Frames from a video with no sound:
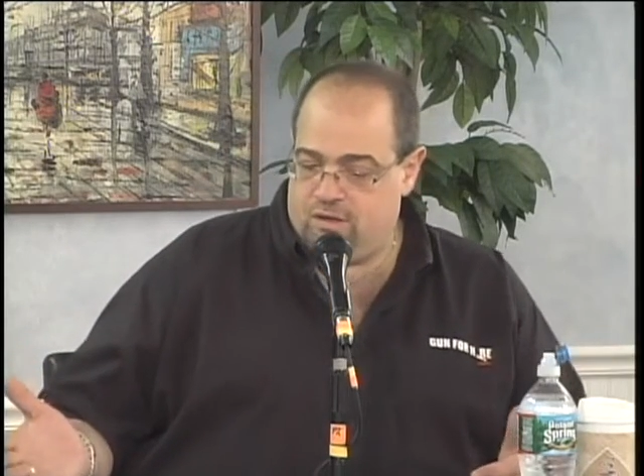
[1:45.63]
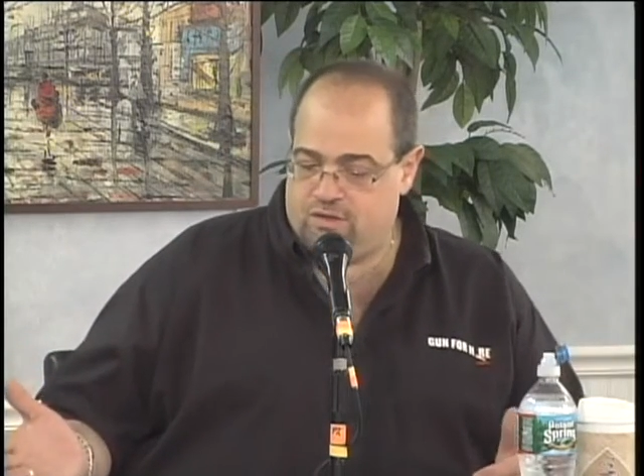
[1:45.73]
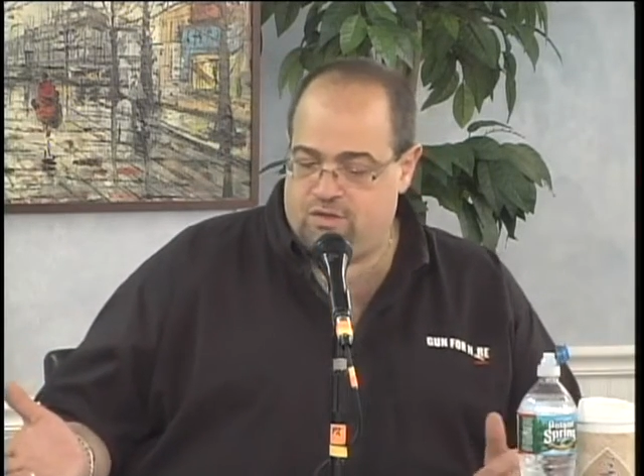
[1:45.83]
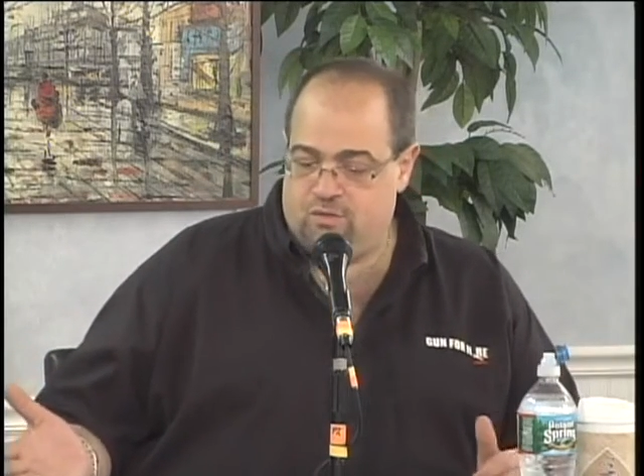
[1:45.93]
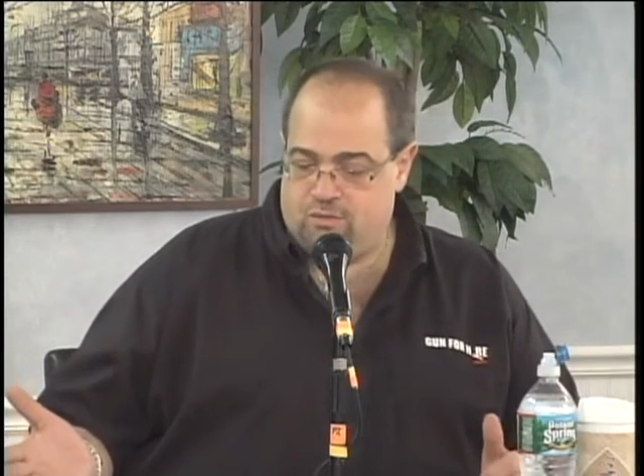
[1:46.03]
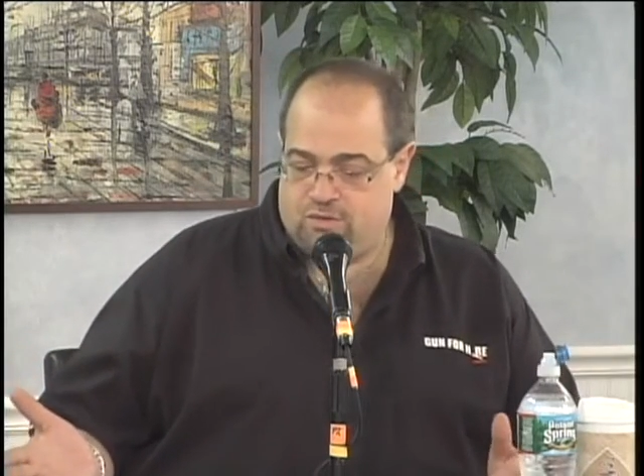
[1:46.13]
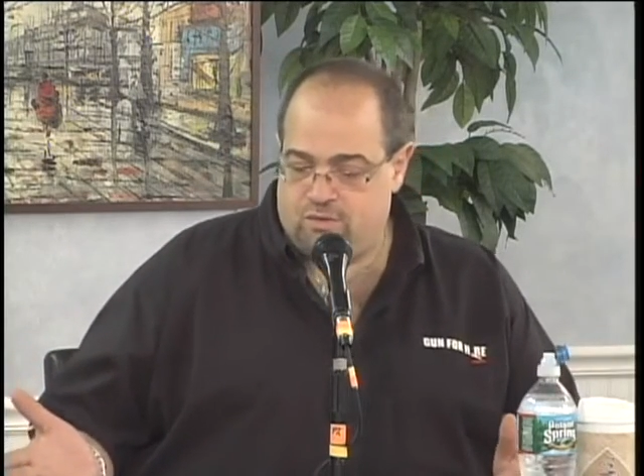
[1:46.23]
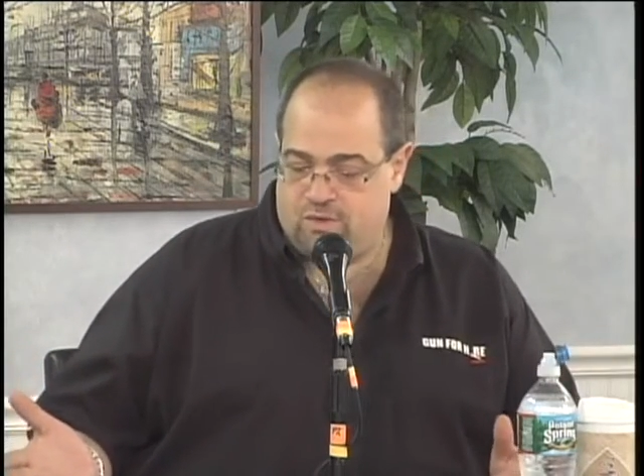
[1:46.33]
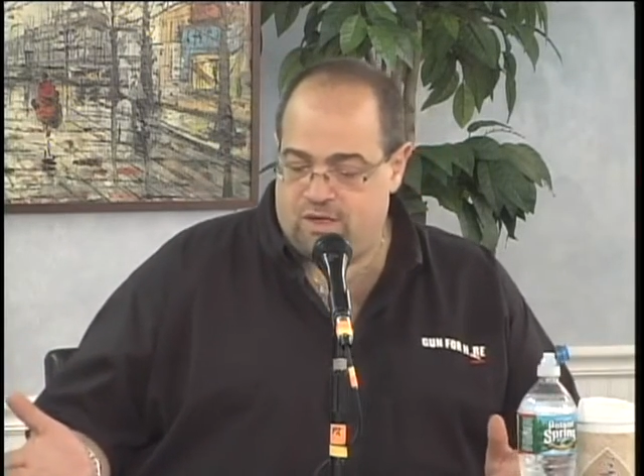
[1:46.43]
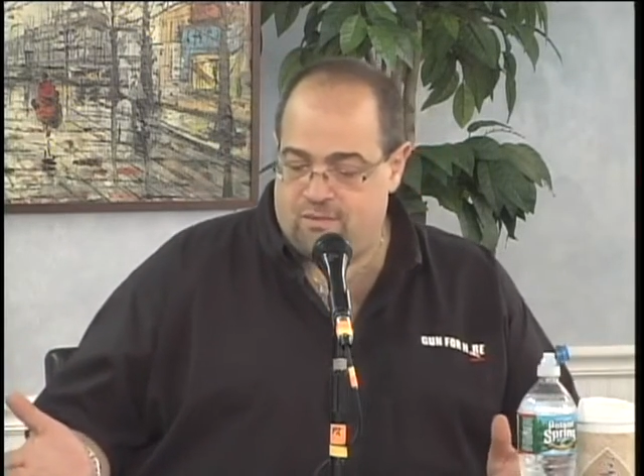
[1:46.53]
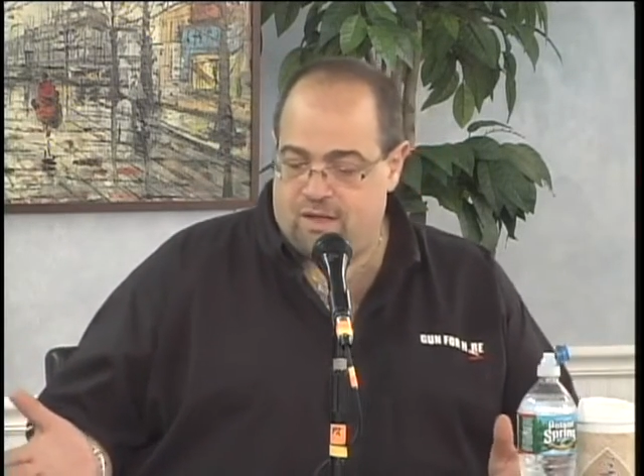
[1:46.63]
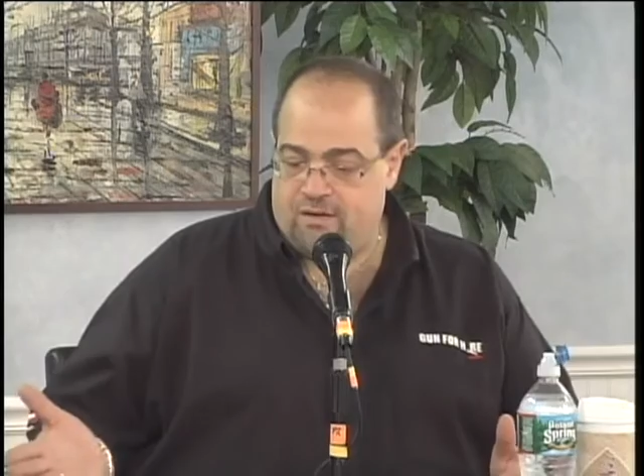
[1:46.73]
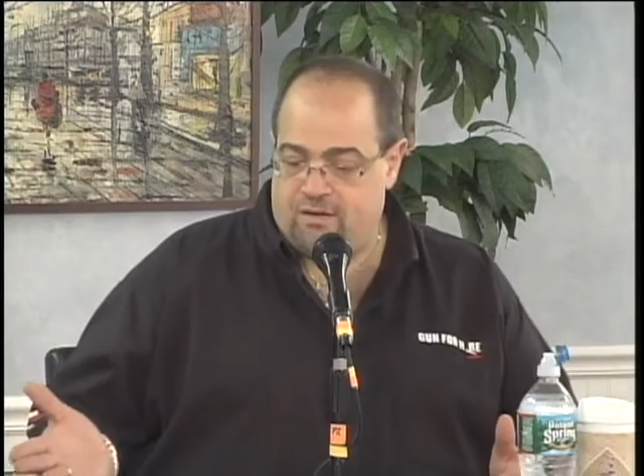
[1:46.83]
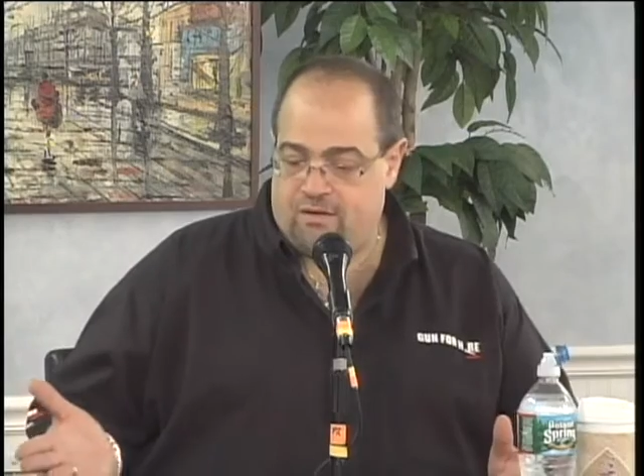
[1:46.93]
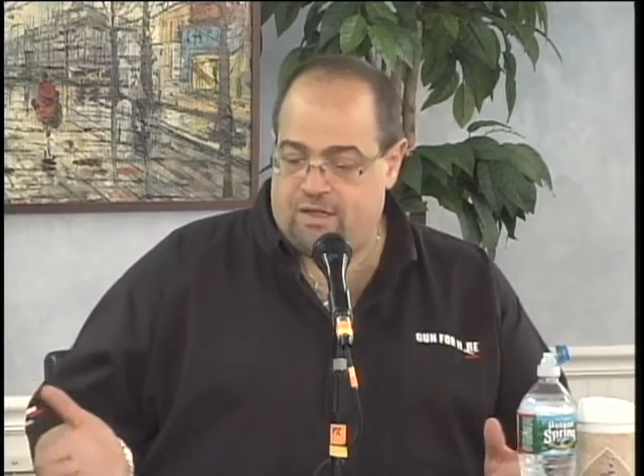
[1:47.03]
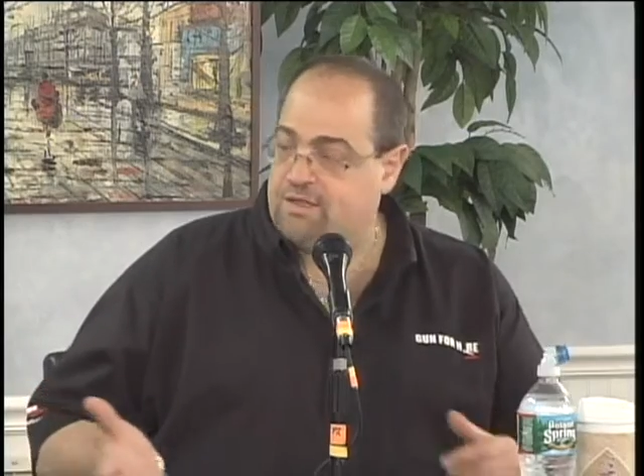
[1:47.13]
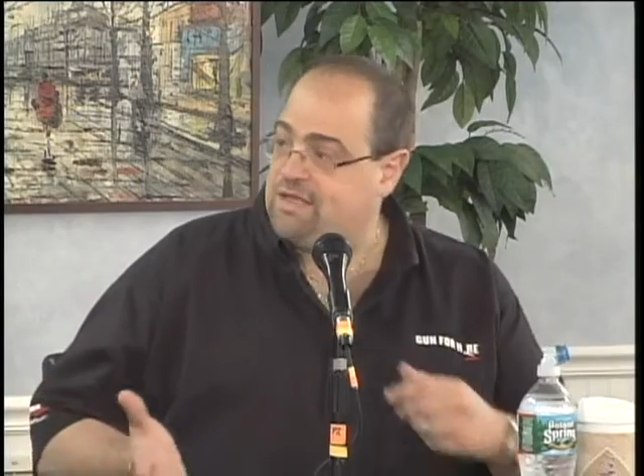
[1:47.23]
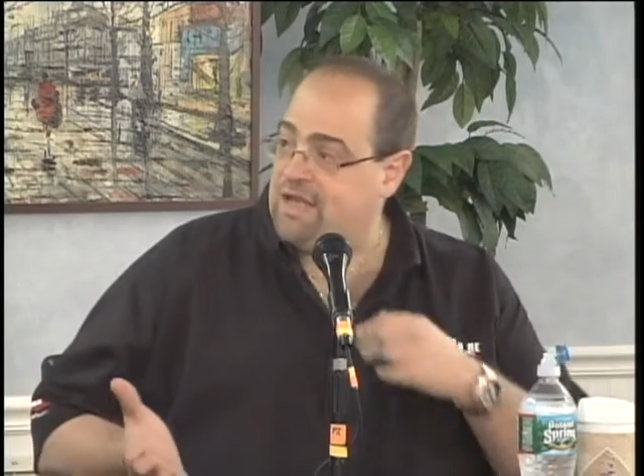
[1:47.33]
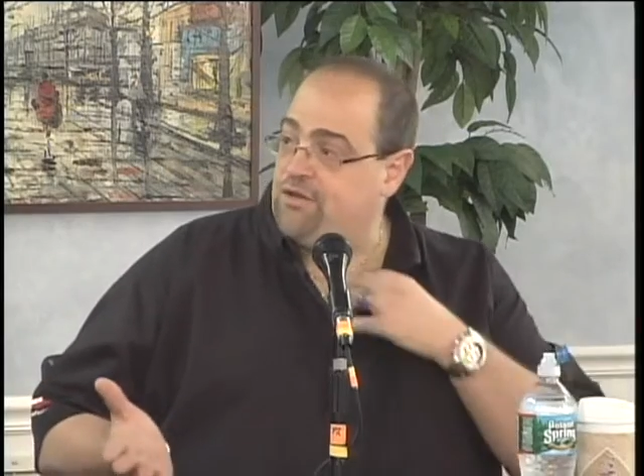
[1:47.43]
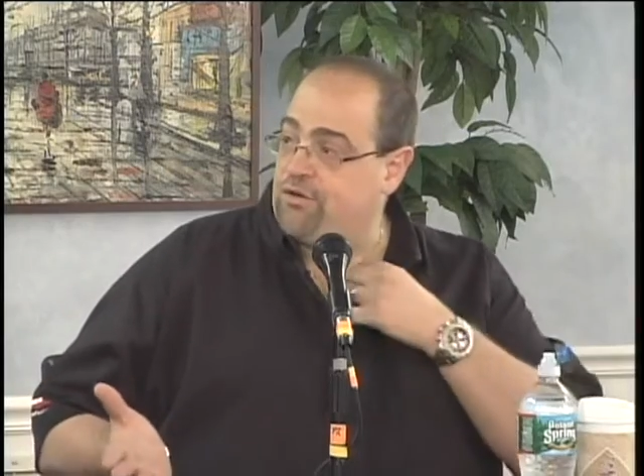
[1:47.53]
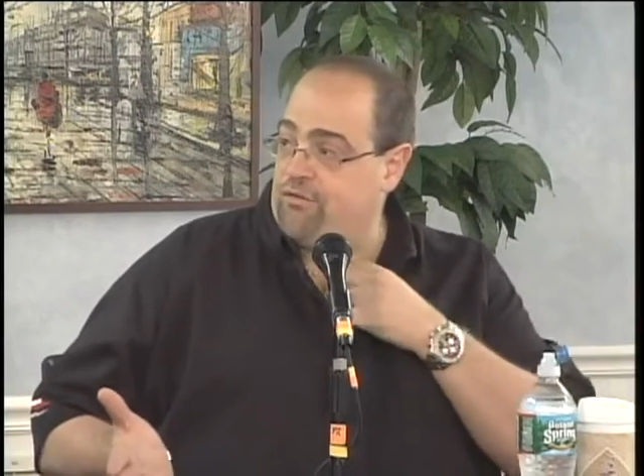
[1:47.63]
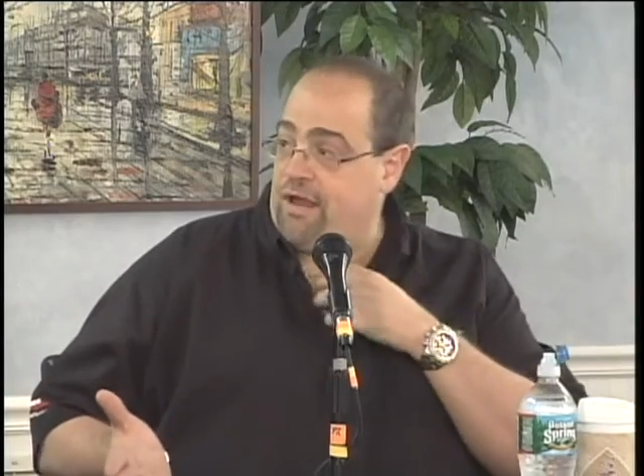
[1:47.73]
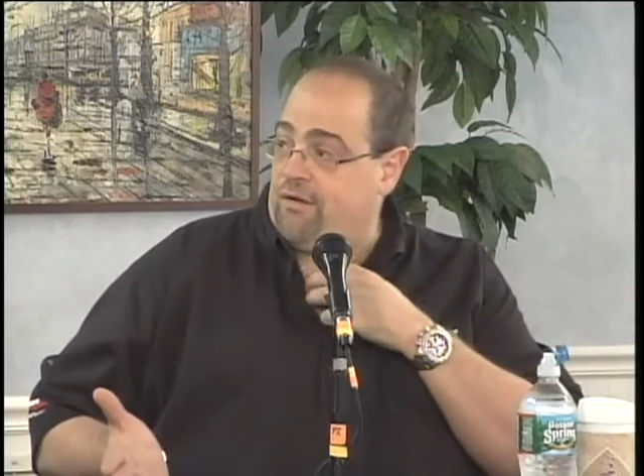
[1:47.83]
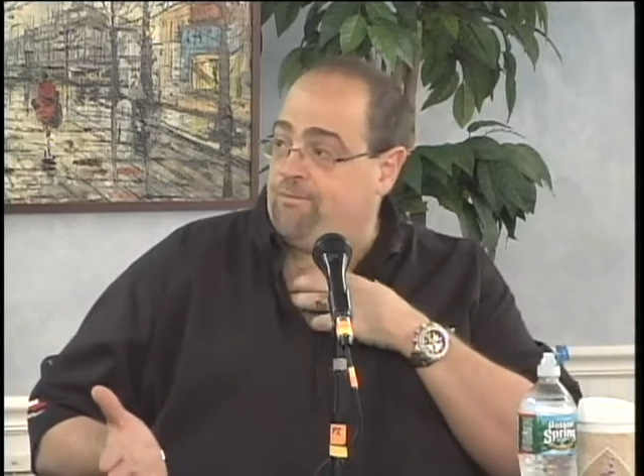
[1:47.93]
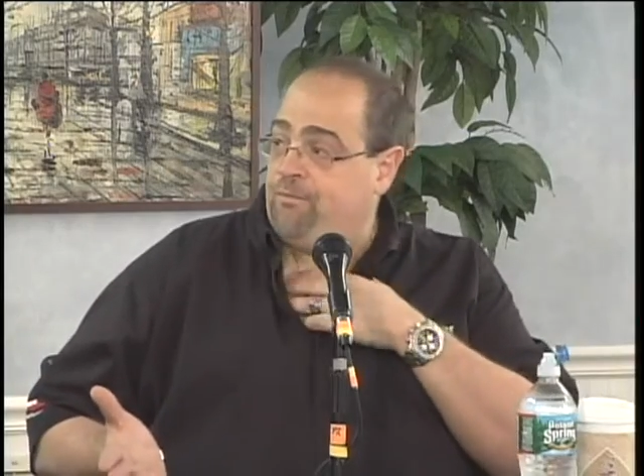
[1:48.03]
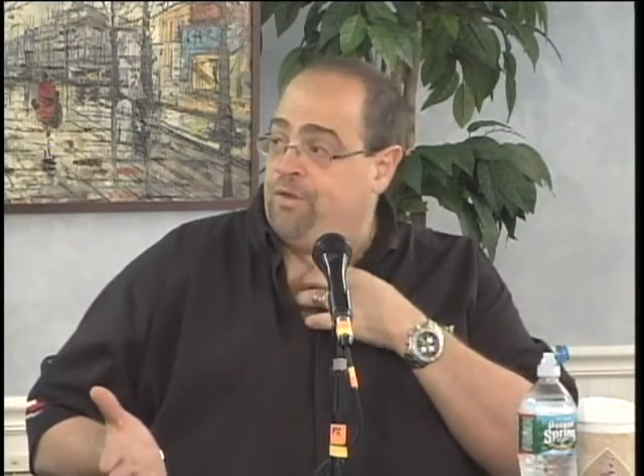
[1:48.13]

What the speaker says: Sue Ann, about like stand your ground.